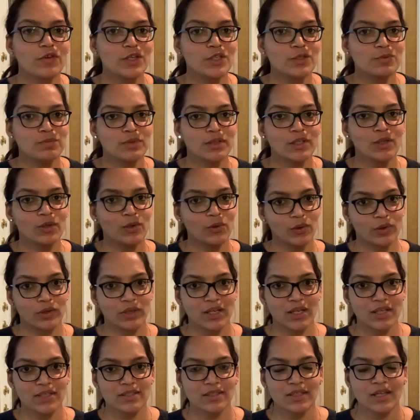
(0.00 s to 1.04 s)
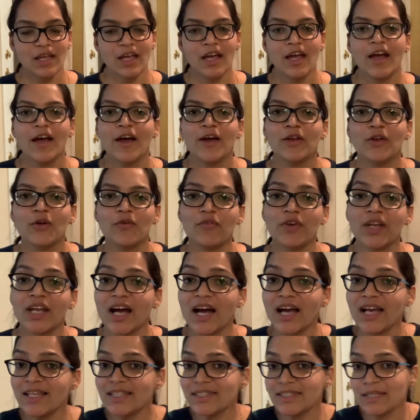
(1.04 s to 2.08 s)
be in lowercase. Now, when I
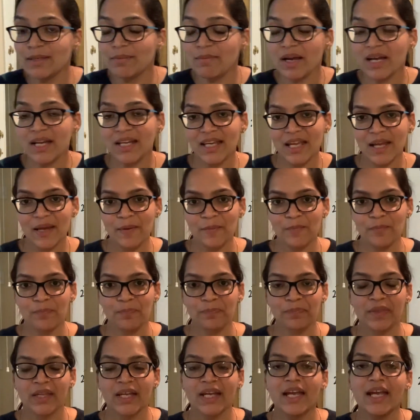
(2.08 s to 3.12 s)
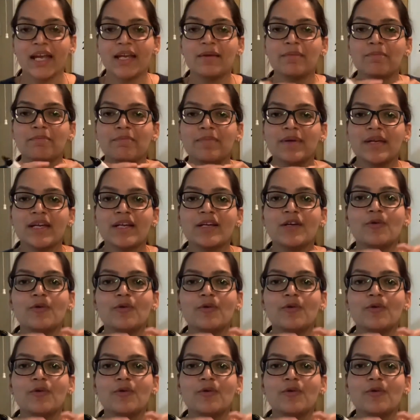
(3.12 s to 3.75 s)
see my name in big,